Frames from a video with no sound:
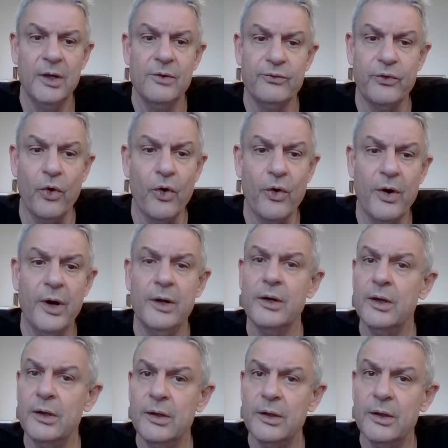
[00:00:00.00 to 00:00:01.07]

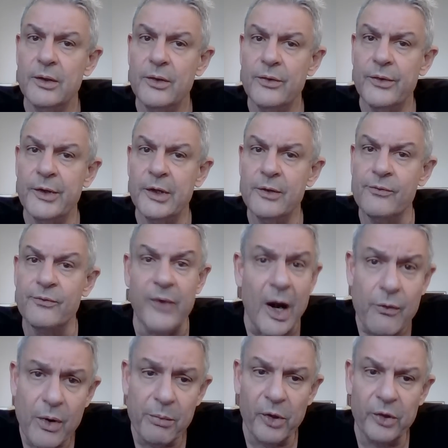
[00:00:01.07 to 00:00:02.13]
For
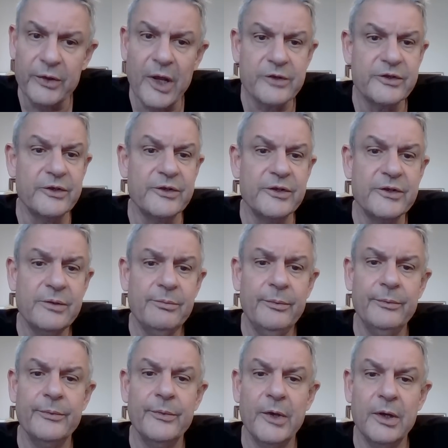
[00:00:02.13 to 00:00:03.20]
vulnerable narcissism,
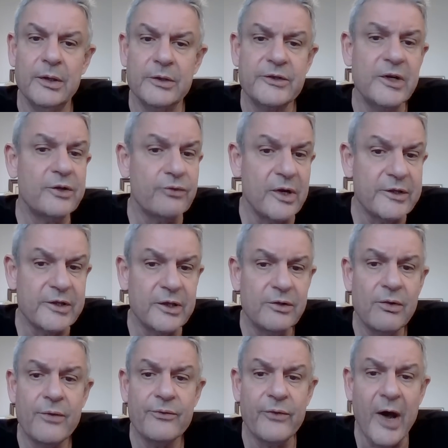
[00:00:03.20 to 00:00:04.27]
etc.,
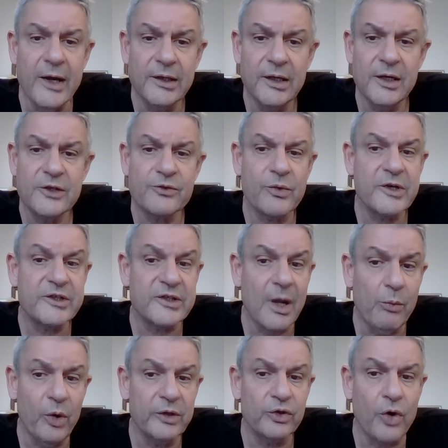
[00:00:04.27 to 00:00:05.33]
findings were
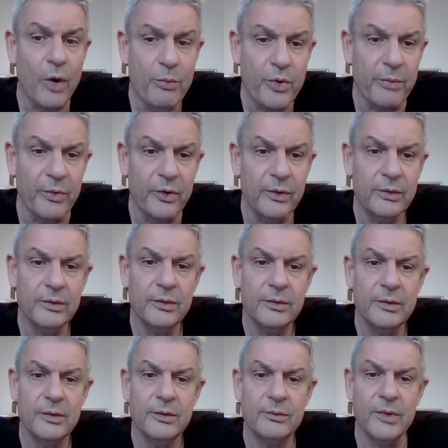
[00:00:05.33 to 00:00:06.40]
somewhat comparable
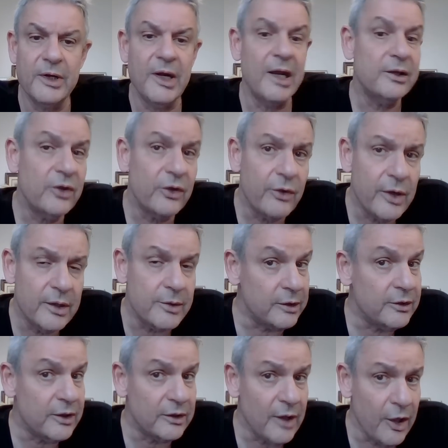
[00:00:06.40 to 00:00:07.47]
when entered
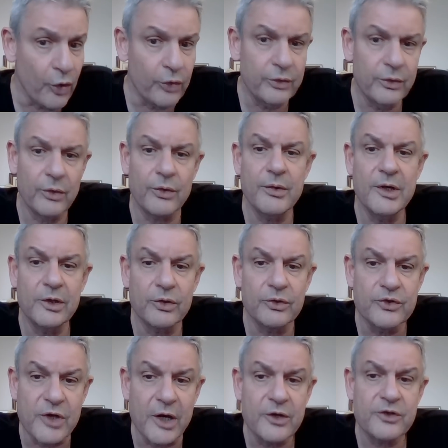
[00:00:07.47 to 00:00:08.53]
alone or in
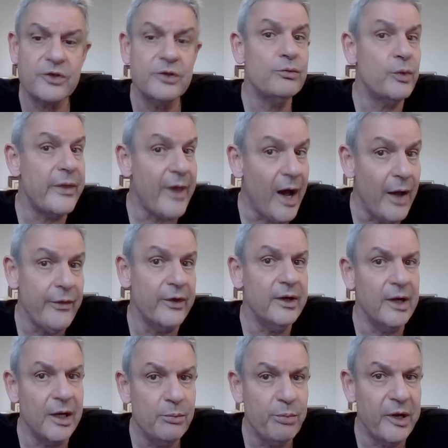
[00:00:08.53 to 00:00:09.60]
conjunction with other
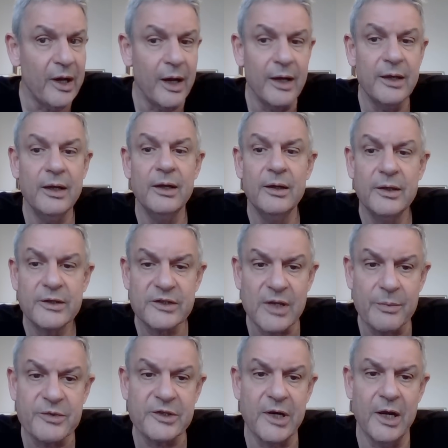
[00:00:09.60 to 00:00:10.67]
NPI
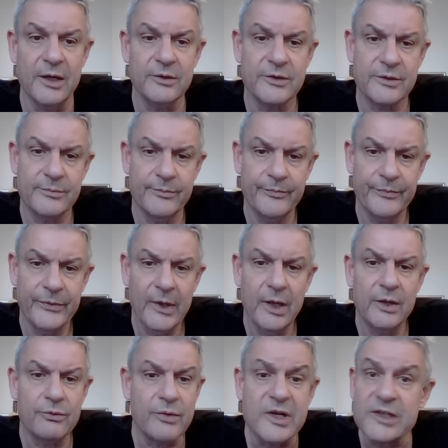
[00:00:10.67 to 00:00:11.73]
subscales.
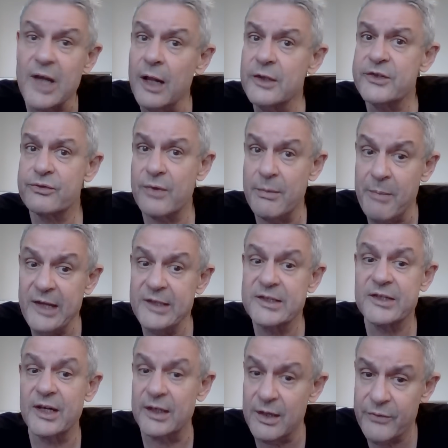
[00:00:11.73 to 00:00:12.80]
Results remained
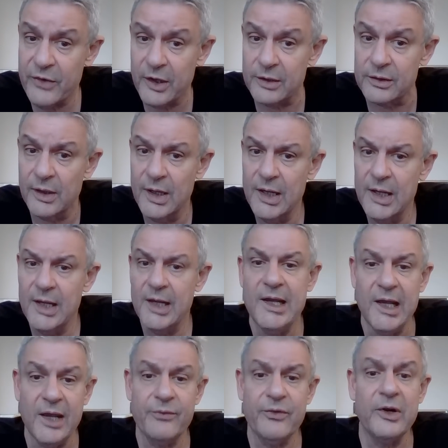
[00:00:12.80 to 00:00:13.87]
significant
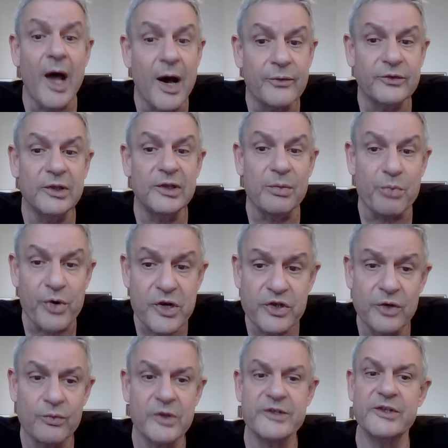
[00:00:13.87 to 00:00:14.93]
even after
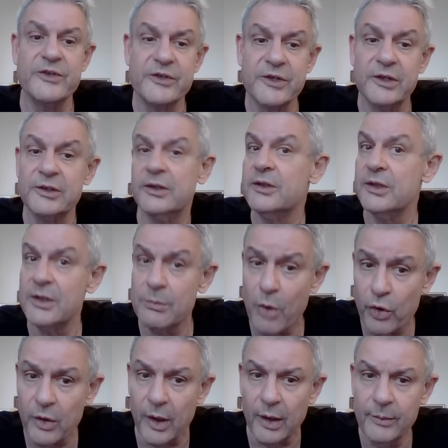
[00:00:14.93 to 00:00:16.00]
depression was inserted in the
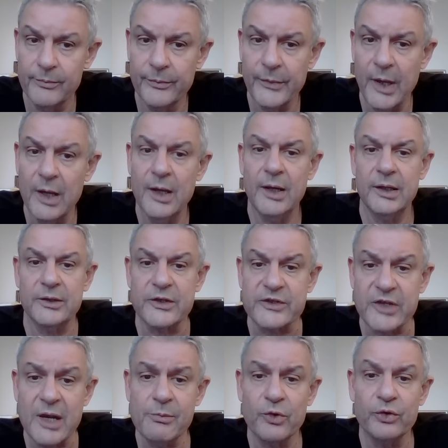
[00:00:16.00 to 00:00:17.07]
model, and the
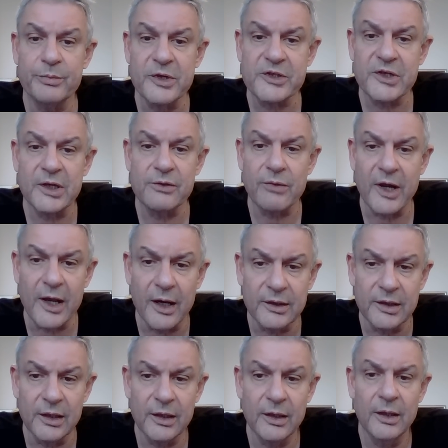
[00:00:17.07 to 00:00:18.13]
same could be said
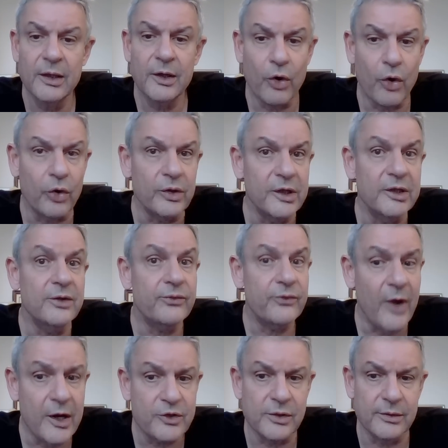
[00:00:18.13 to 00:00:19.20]
regarding cognitive
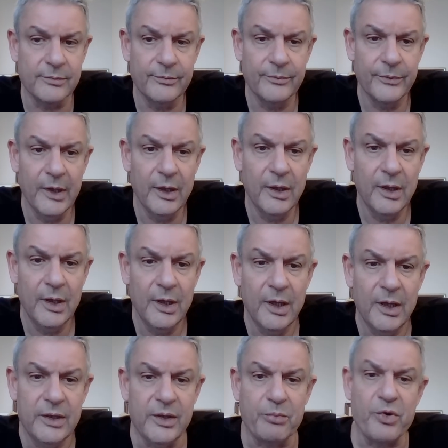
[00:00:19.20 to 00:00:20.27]
function.
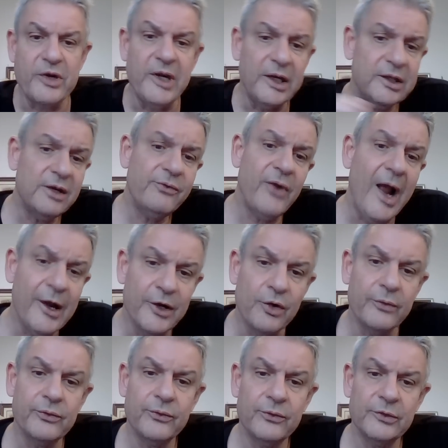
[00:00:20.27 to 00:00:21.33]
The predictive
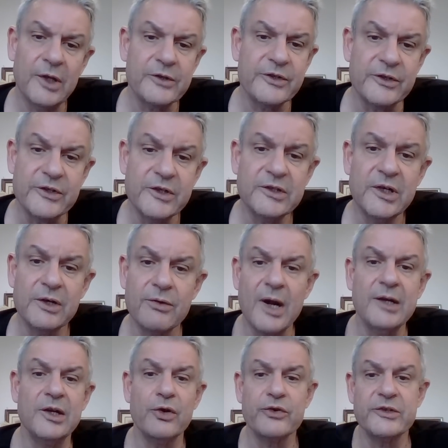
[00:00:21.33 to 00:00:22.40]
value of narcissistic
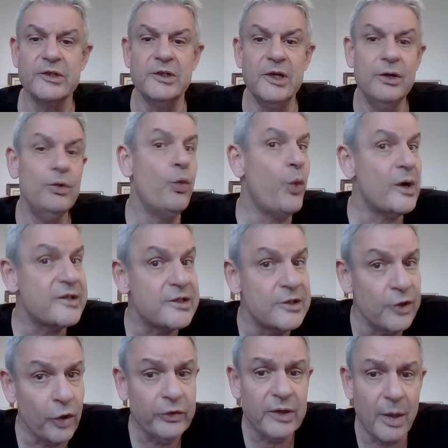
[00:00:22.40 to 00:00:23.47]
grandiosity was
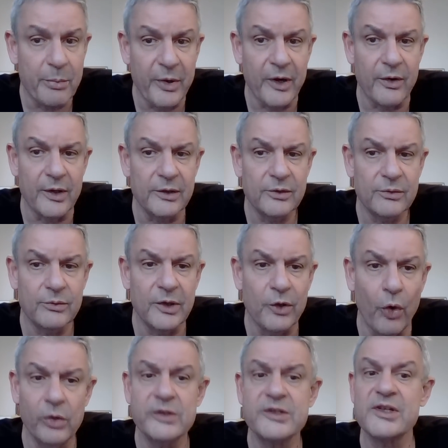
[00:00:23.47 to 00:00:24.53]
not apparent when
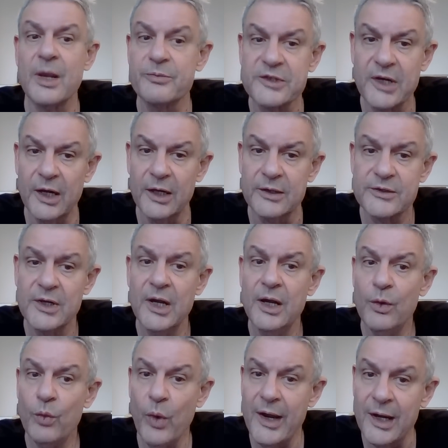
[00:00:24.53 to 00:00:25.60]
all subscales
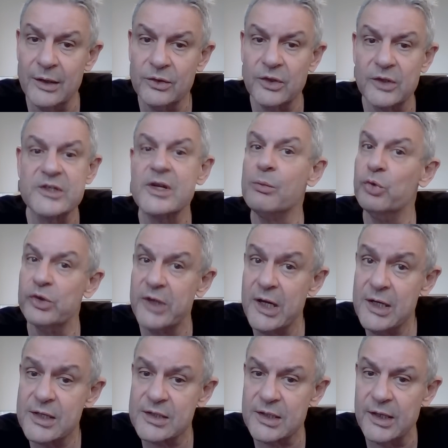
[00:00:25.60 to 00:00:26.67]
were entered
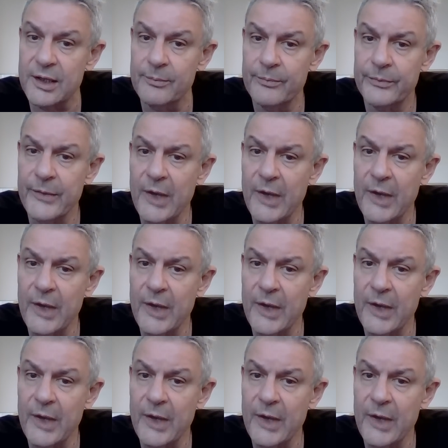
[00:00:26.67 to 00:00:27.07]
simultaneously,